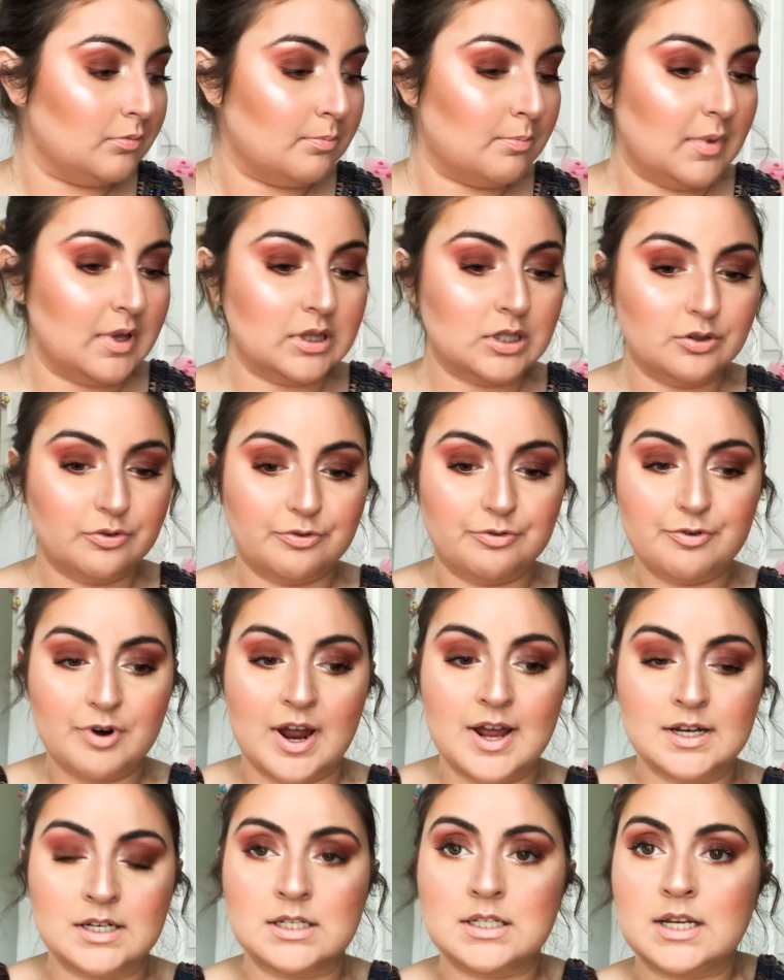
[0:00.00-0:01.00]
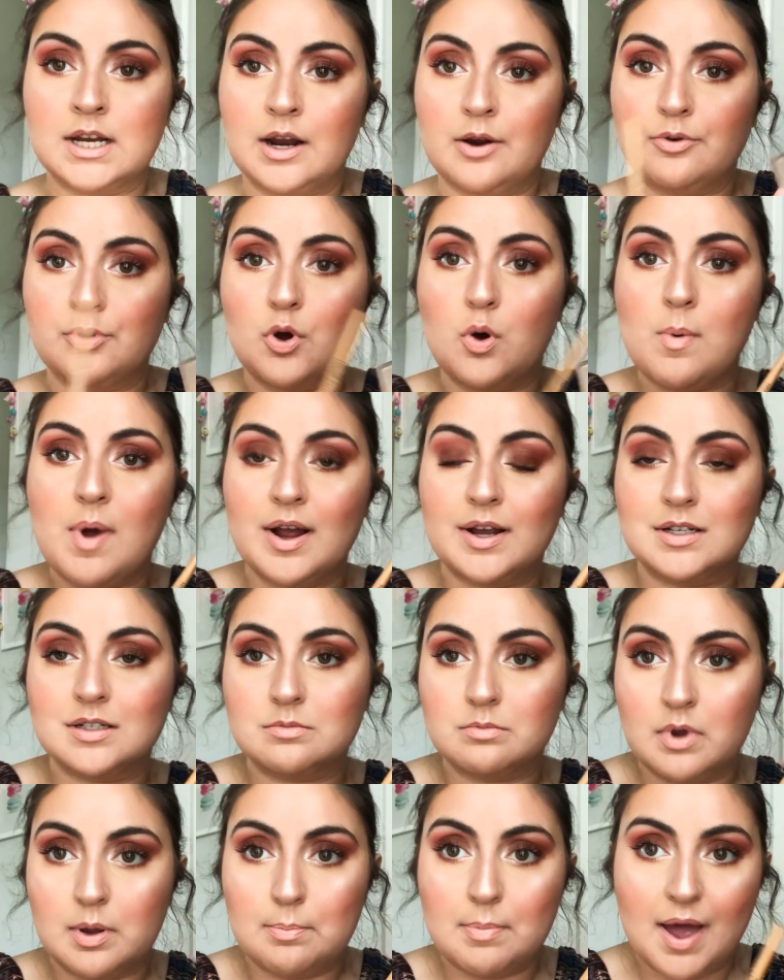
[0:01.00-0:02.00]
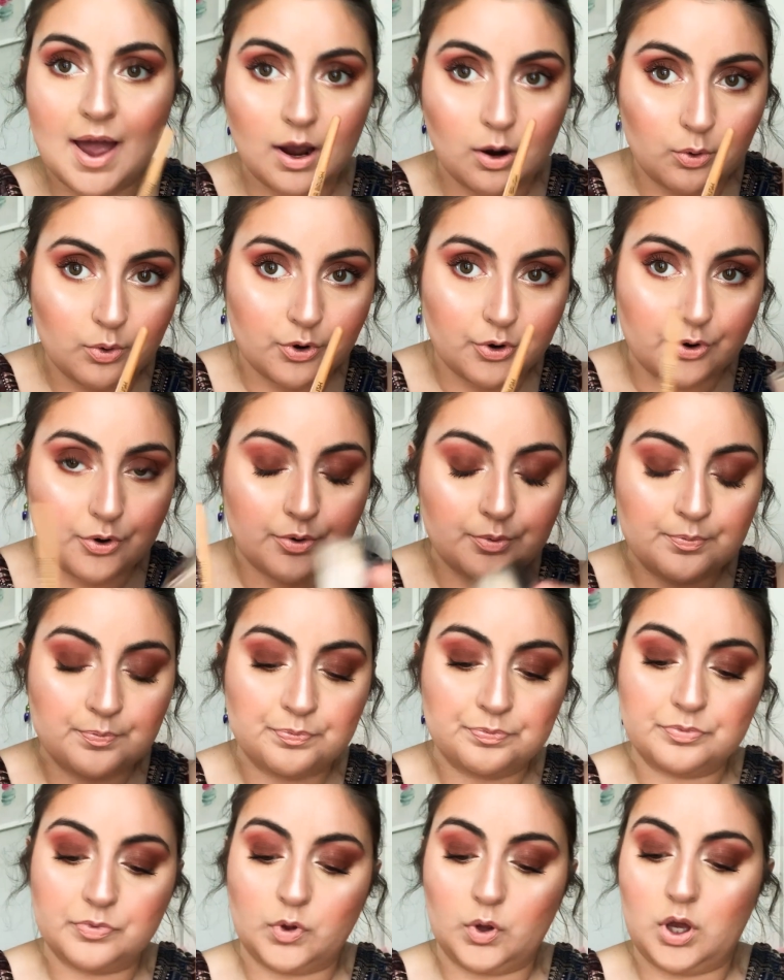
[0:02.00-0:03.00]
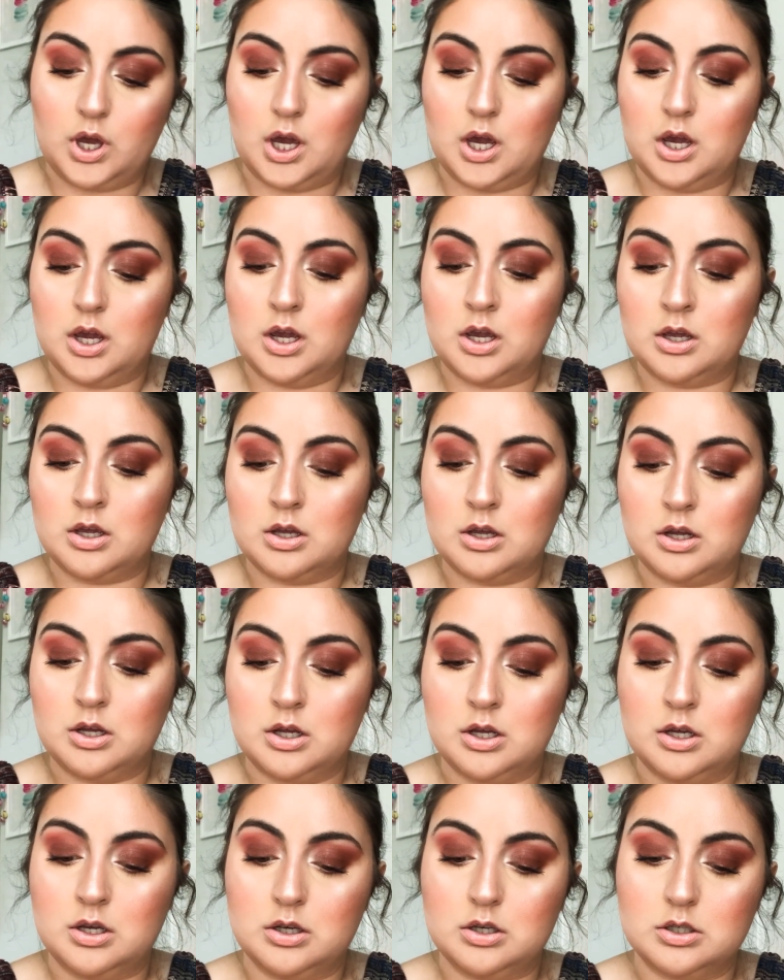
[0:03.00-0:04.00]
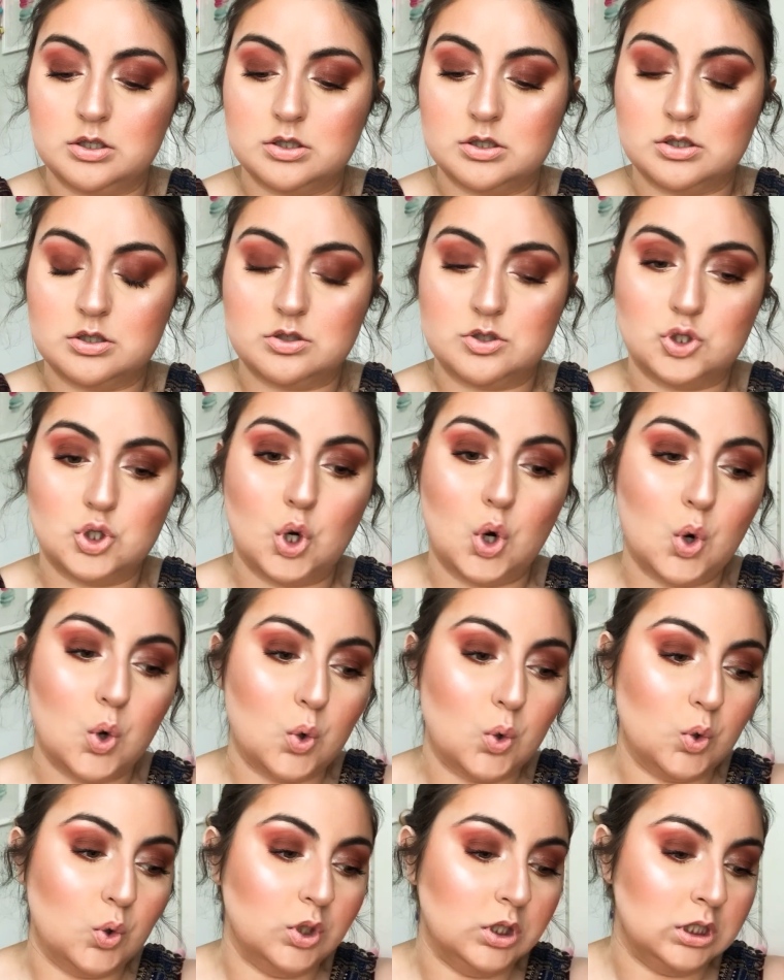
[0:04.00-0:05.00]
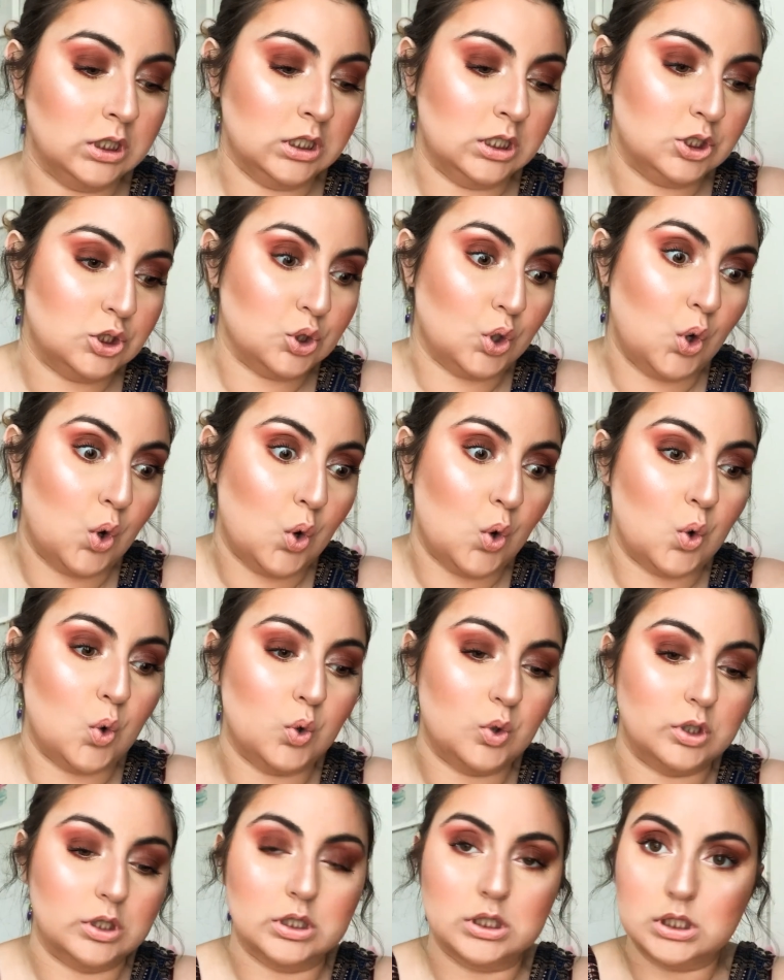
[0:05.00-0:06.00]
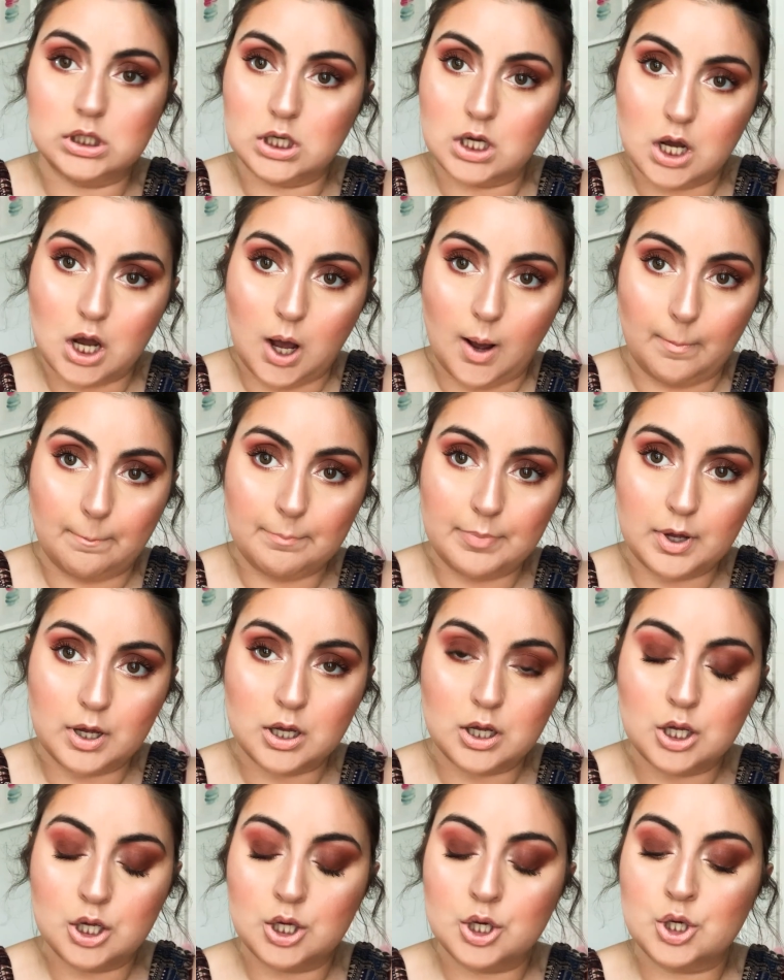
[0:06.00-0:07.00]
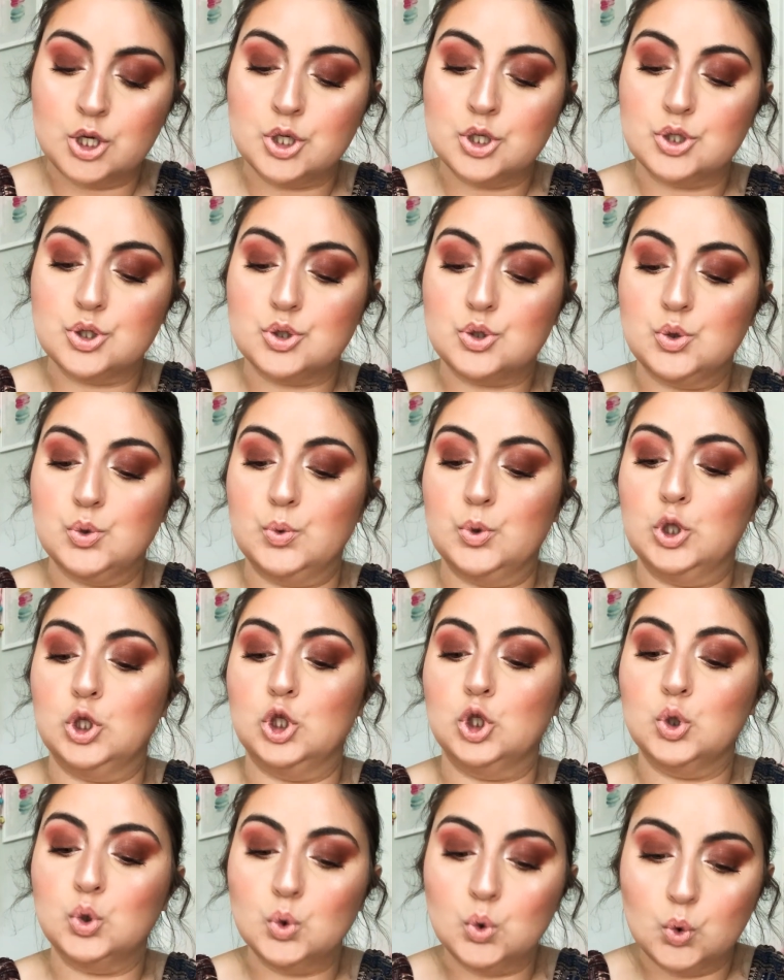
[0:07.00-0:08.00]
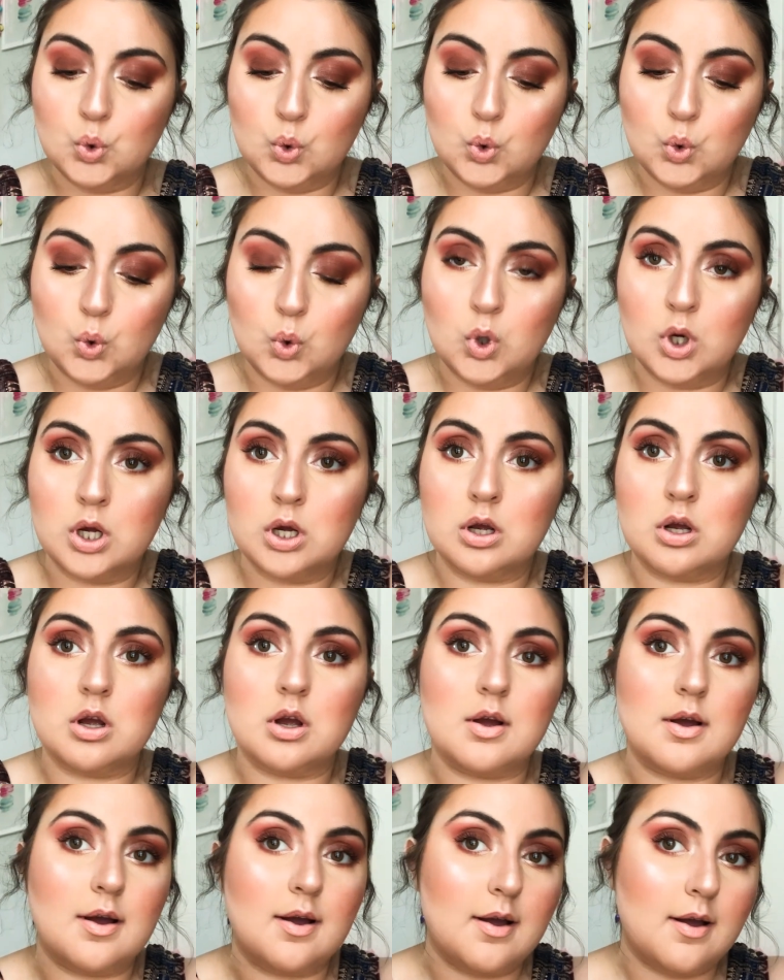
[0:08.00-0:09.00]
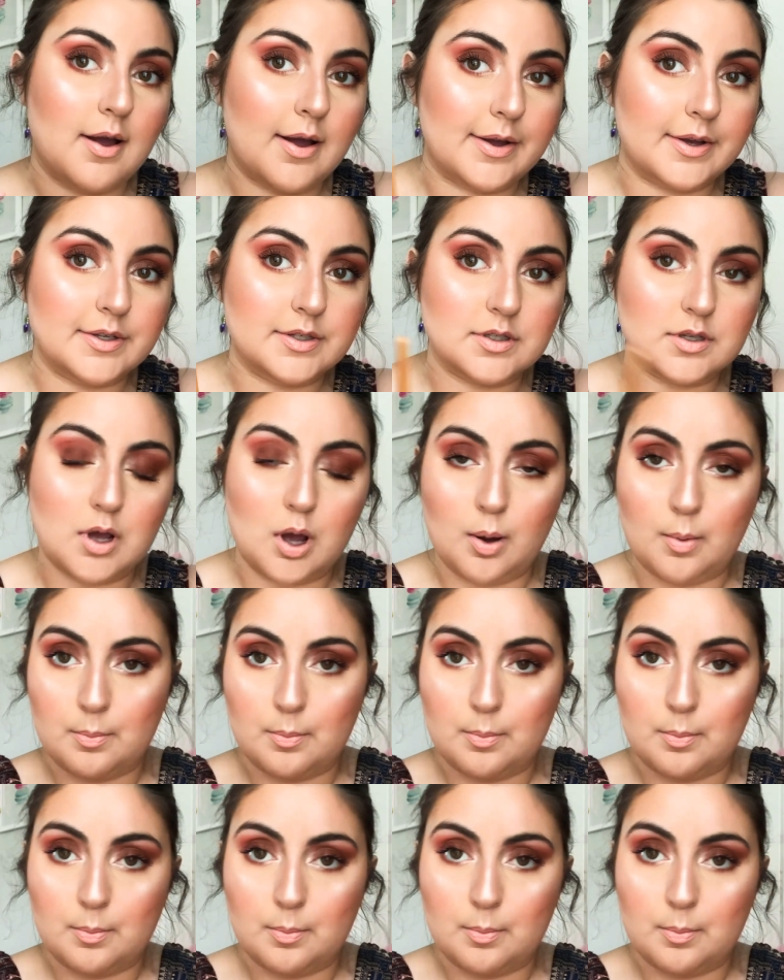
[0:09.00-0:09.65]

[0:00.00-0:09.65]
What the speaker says: my little friend, and I would go back into my powder. Okay, it's totally up to you as